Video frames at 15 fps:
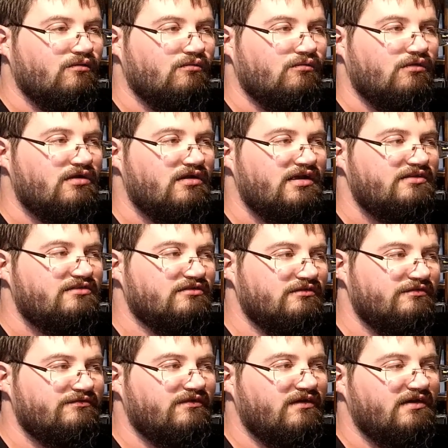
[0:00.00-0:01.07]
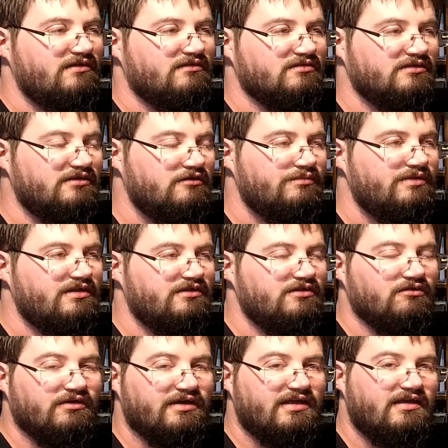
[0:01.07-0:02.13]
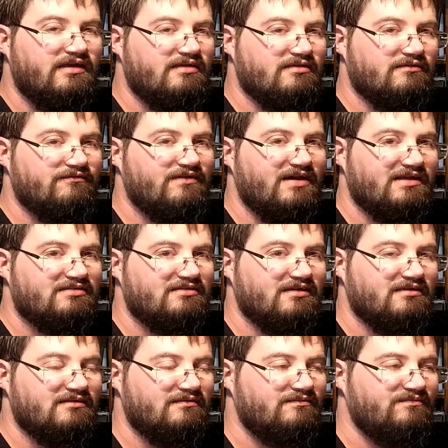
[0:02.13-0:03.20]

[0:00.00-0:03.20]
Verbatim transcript: What I do find a little bit annoying is the fact that